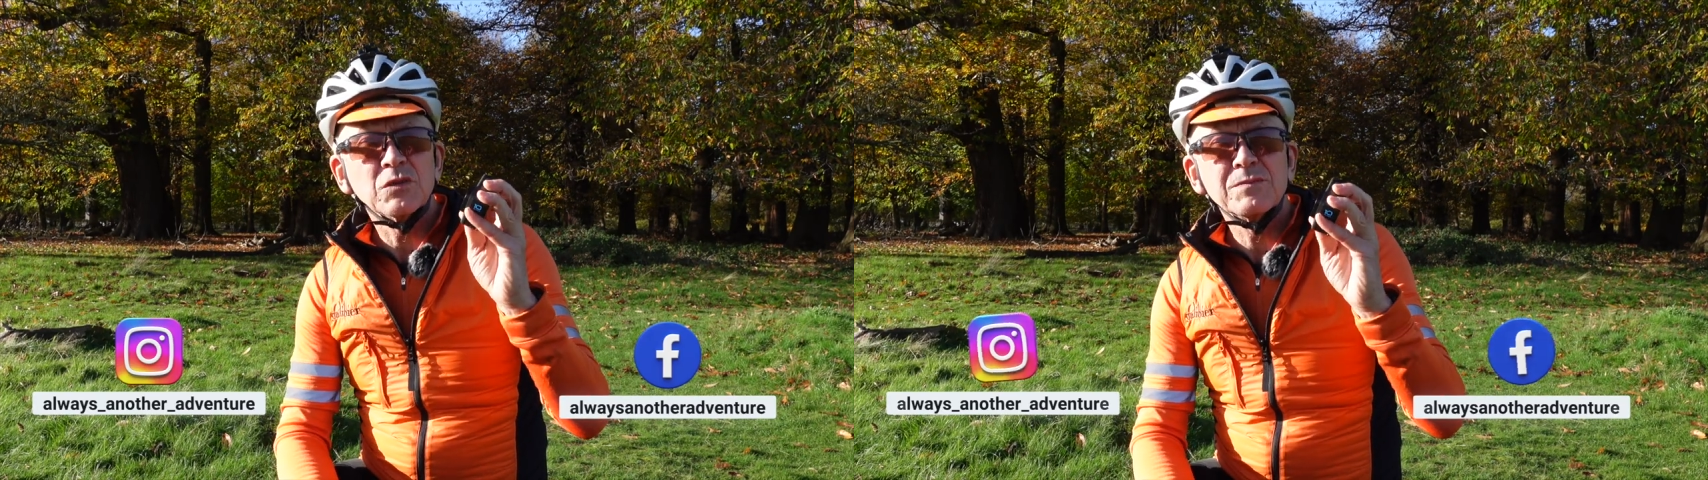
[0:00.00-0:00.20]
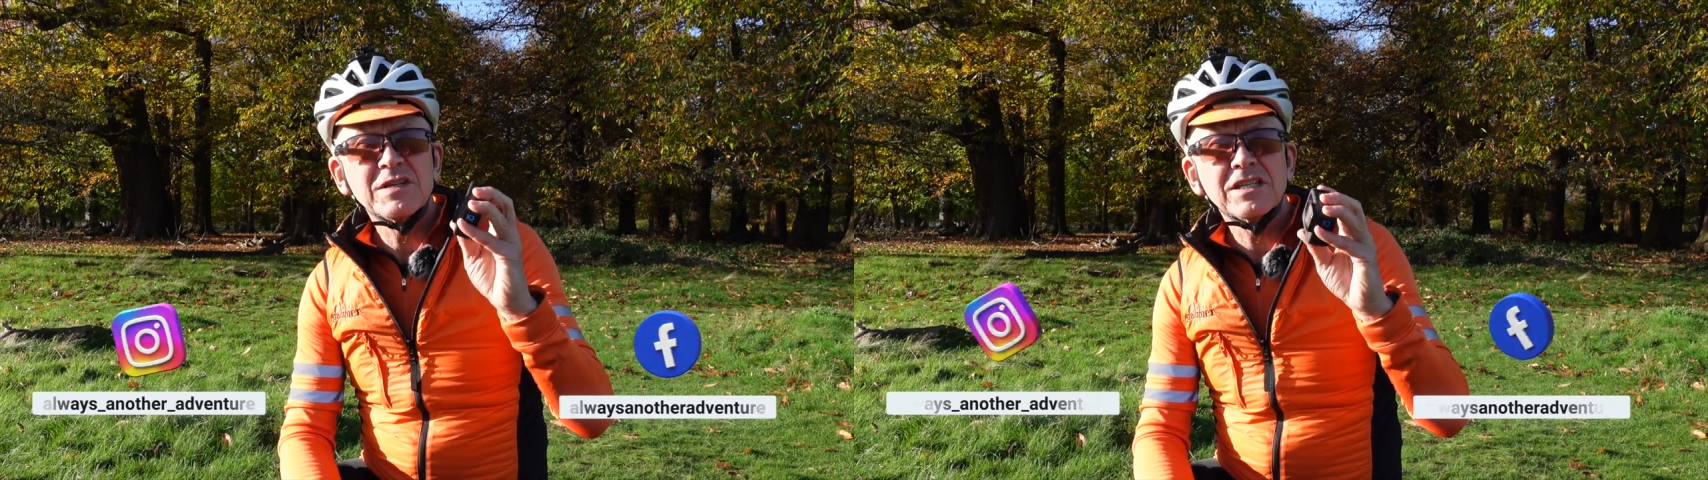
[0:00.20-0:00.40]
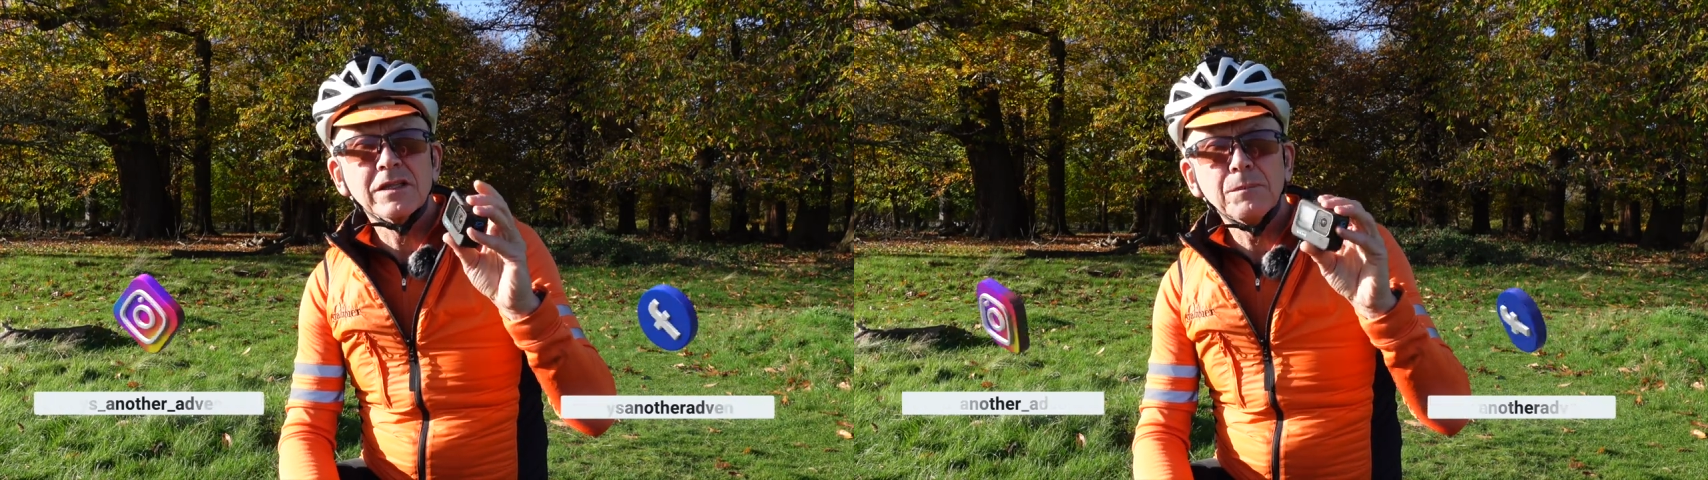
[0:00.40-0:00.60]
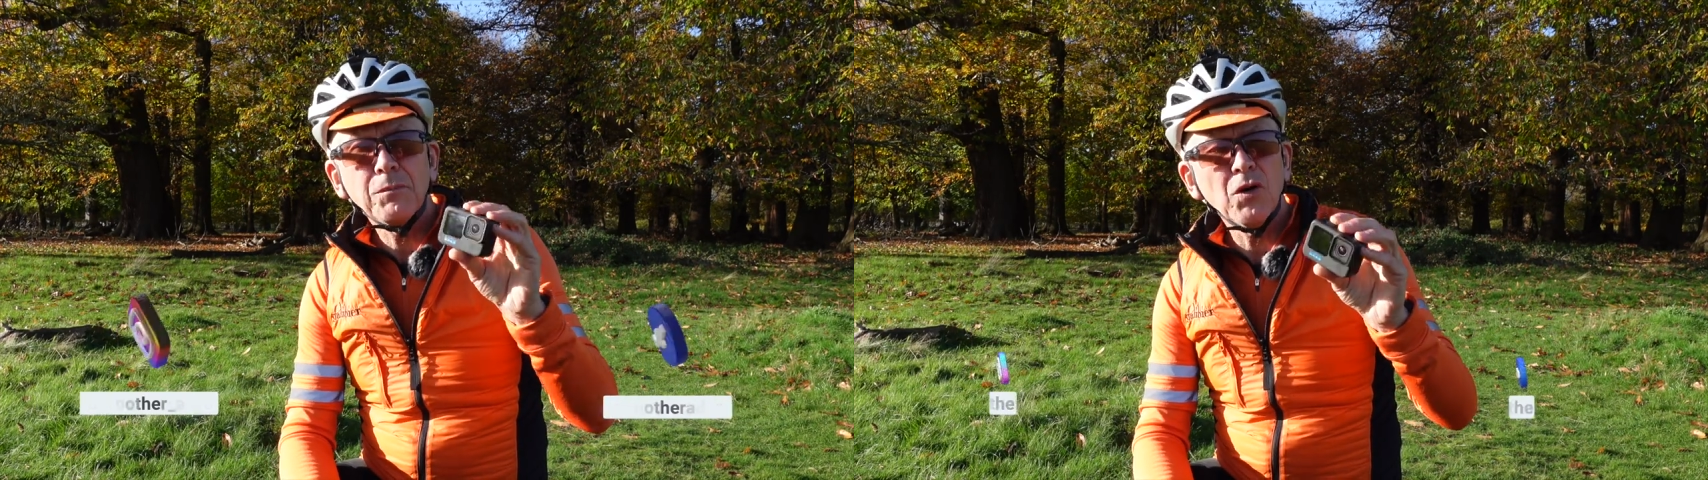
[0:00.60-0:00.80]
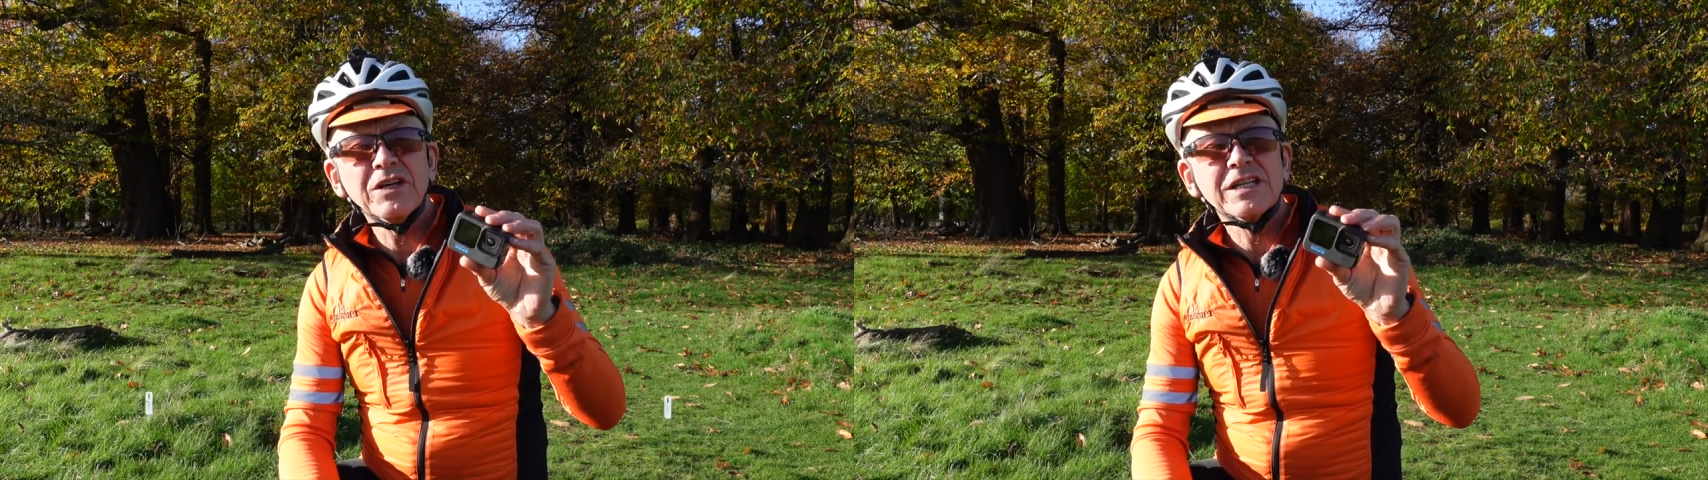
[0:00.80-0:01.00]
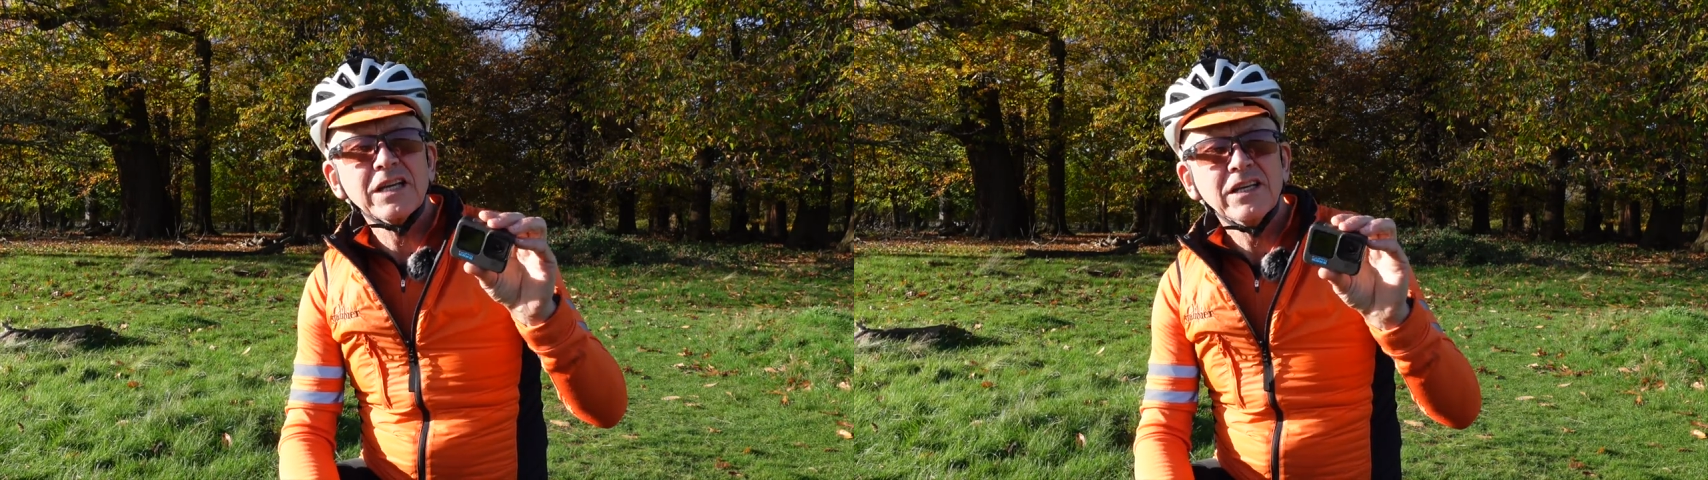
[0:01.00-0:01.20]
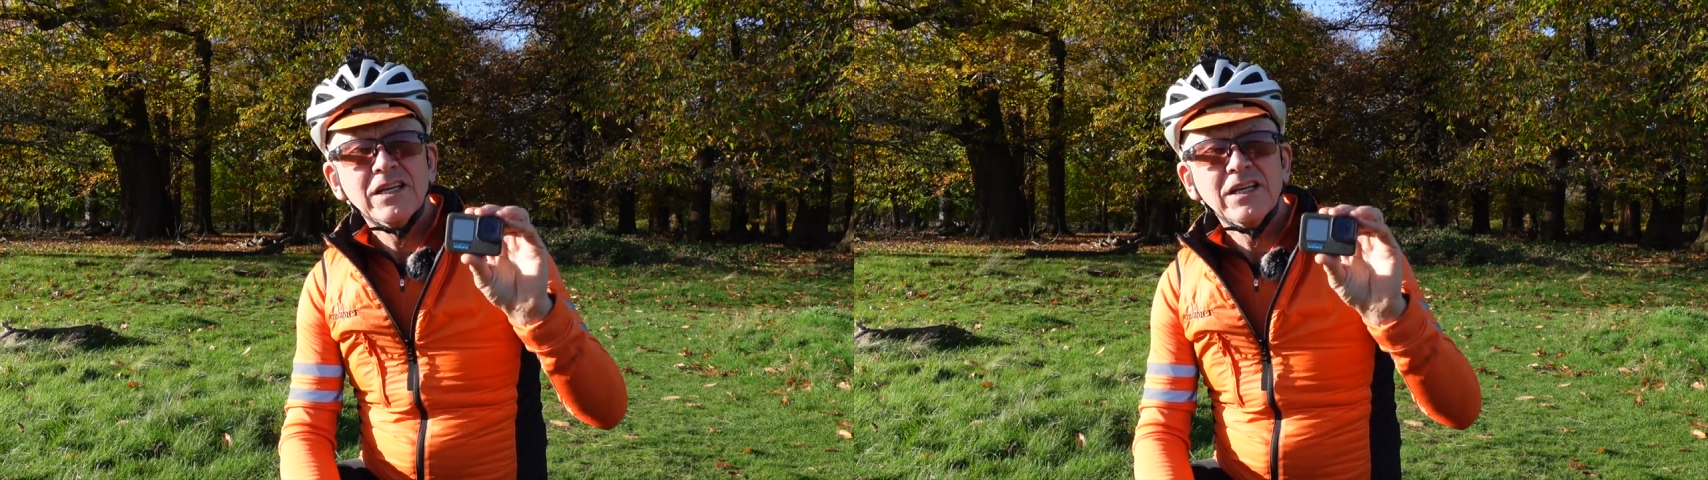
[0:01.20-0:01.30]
was missing the point.